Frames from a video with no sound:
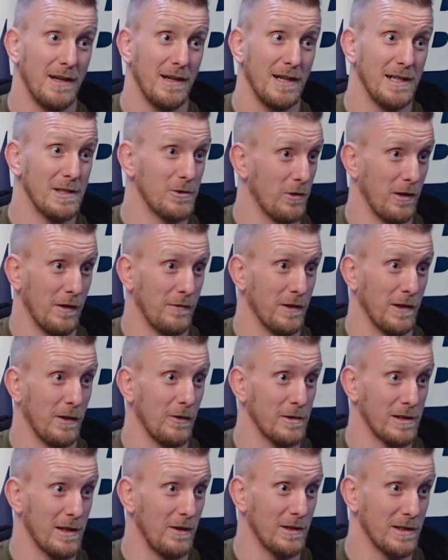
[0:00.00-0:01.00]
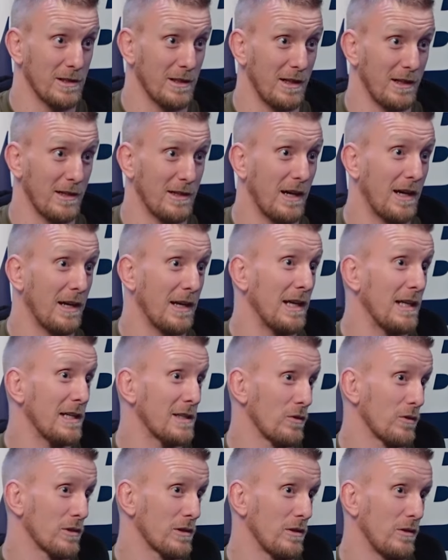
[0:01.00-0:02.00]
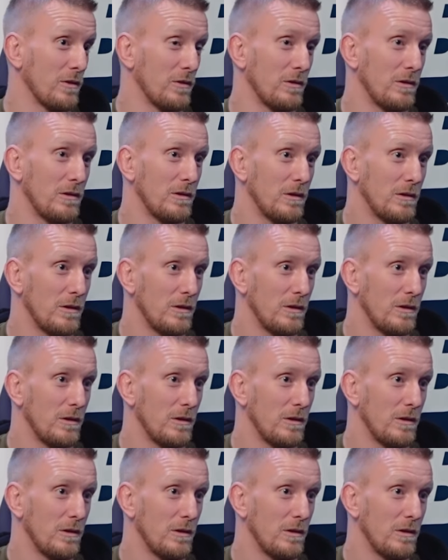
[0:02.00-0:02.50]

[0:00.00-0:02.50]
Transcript: he's got nothing to lose now. He's like, and he's also